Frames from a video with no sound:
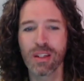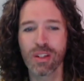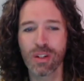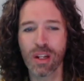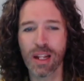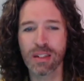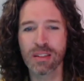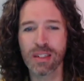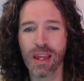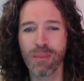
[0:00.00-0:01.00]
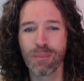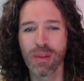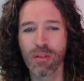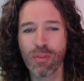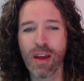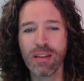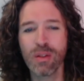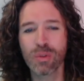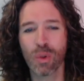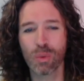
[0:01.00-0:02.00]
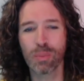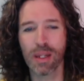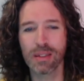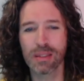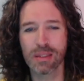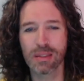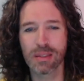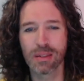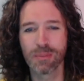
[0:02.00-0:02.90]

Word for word: your landscape. Find those old places.